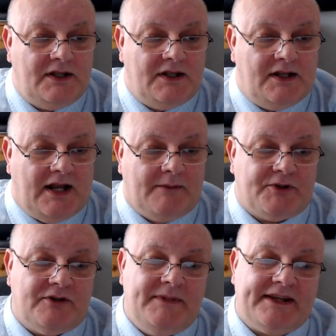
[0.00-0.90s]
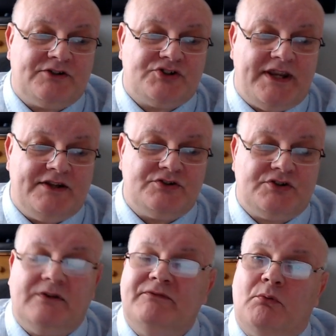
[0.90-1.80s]
I'm going to make a change
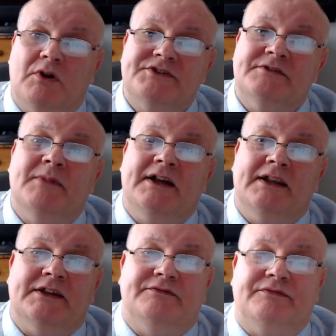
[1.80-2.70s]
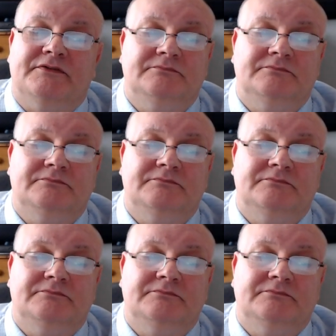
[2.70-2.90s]
for once in my life.